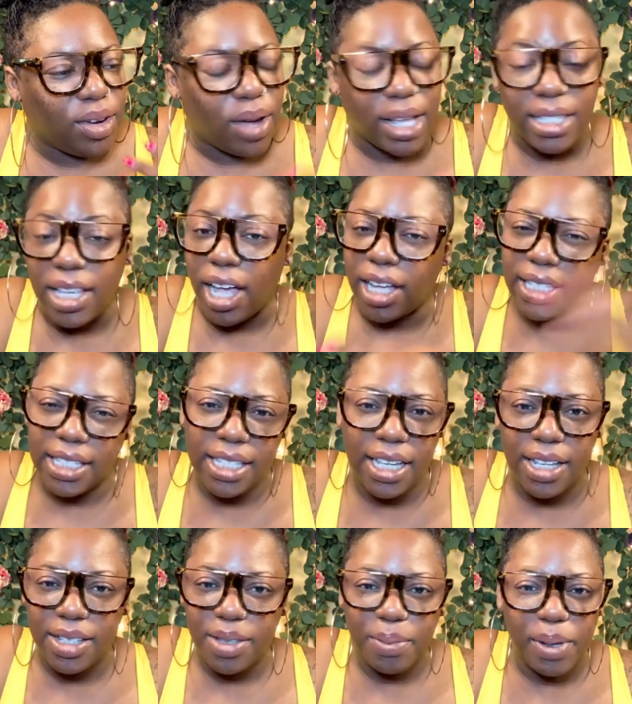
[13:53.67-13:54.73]
talk to
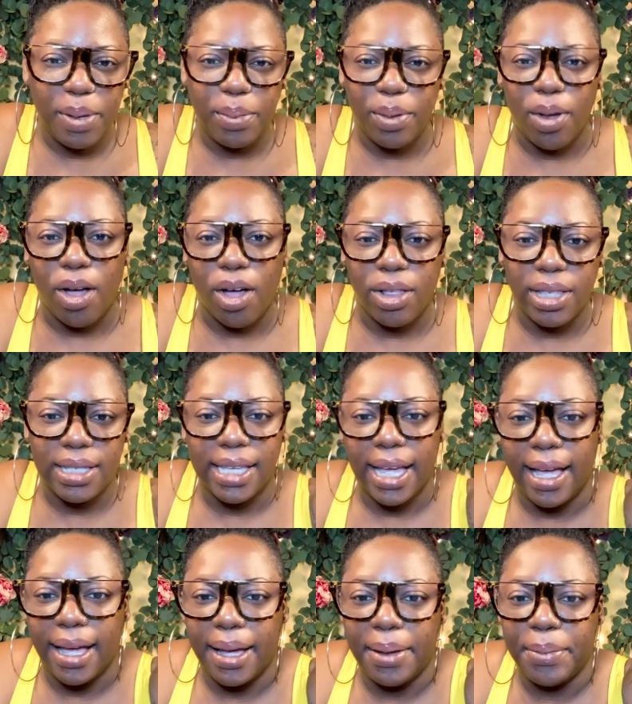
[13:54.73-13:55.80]
tons of people all the
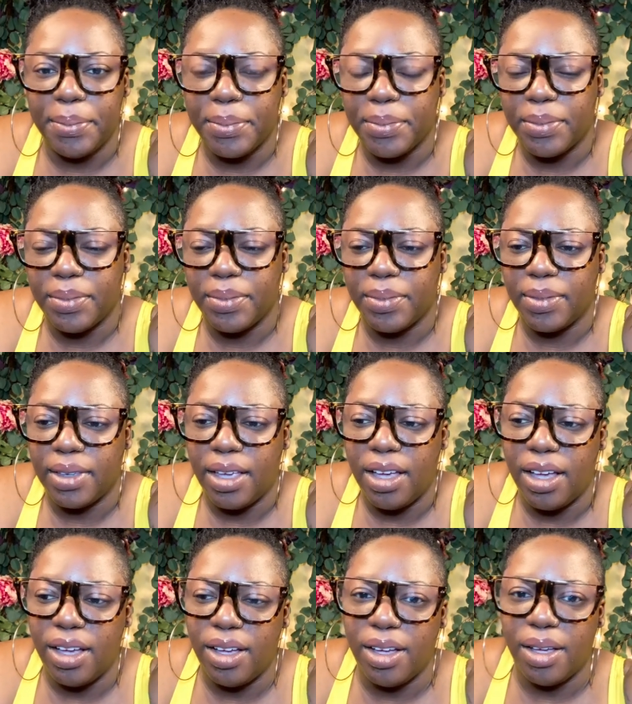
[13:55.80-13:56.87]
time.
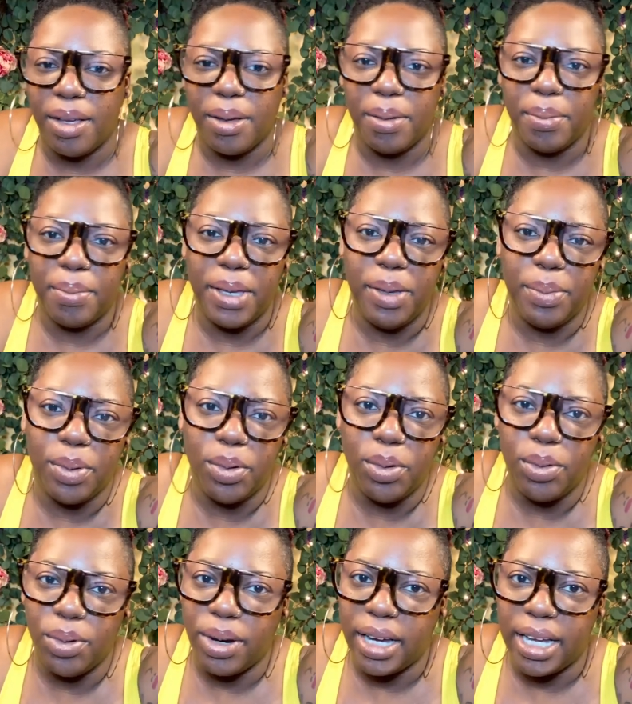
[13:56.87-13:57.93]
People
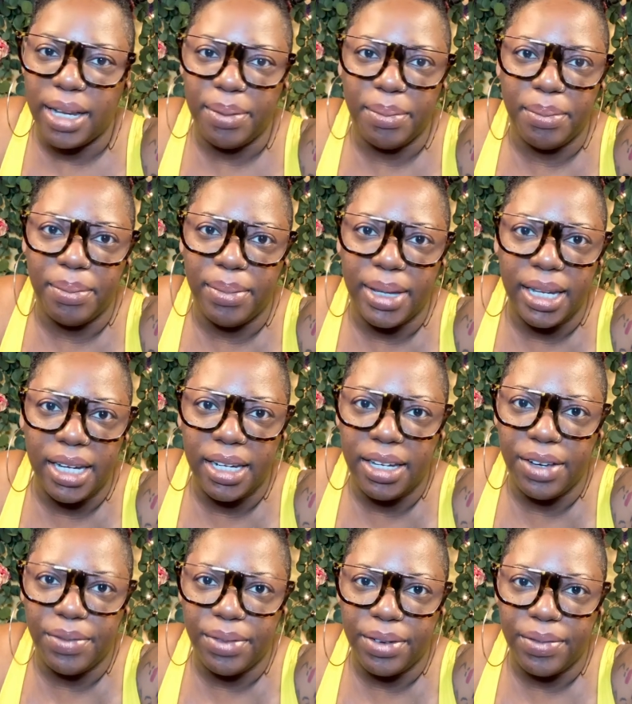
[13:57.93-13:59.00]
who are at many
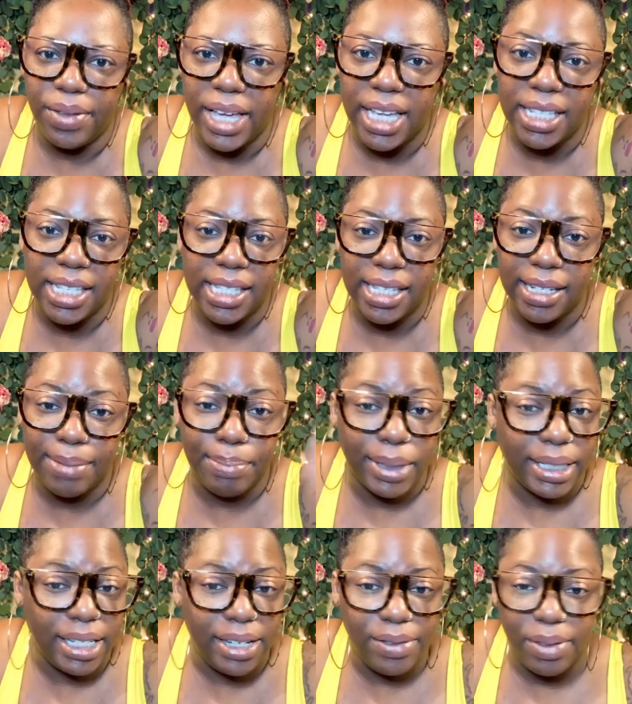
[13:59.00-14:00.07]
different phases and
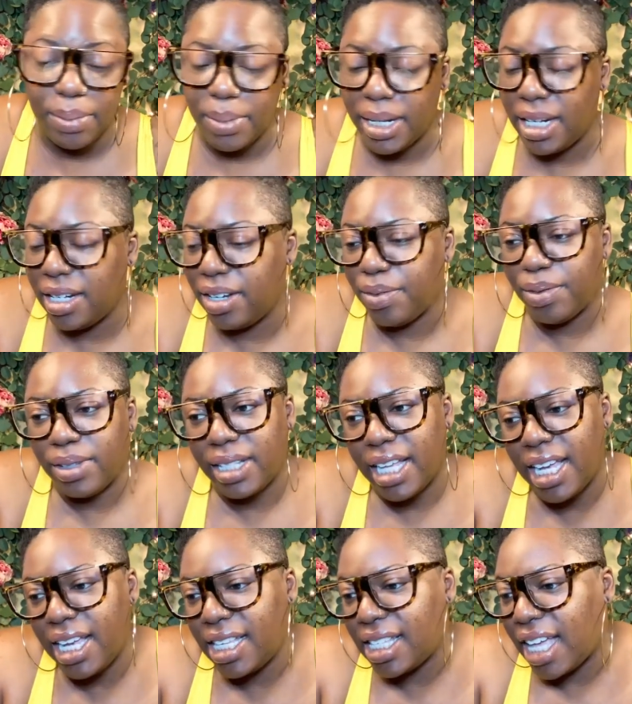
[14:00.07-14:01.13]
believe in many different
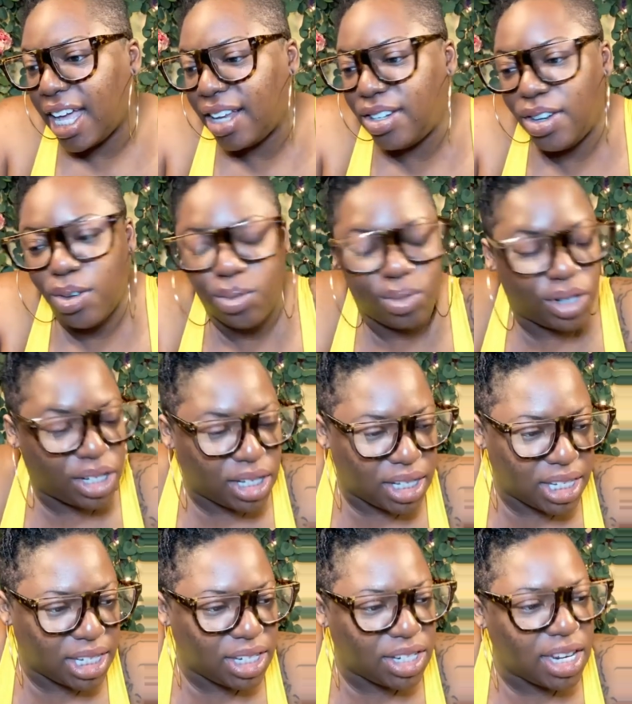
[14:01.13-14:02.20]
things. I don't
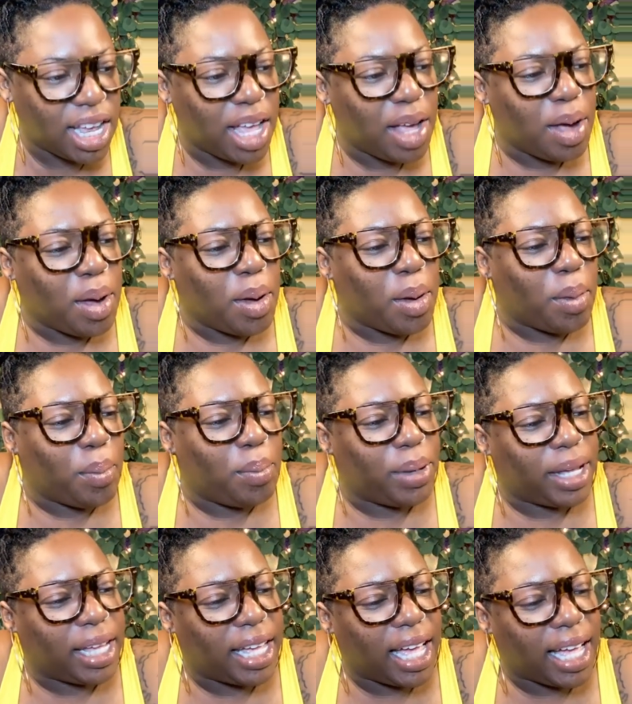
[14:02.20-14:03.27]
judge,
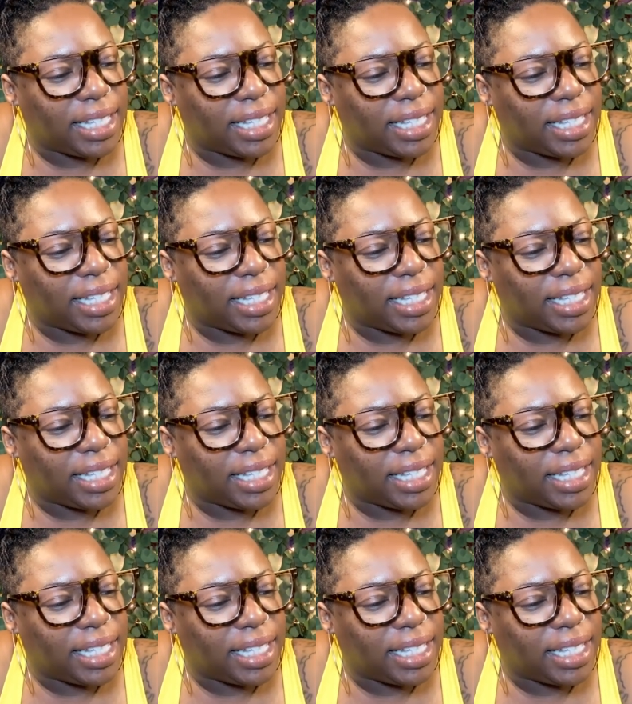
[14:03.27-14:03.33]
but I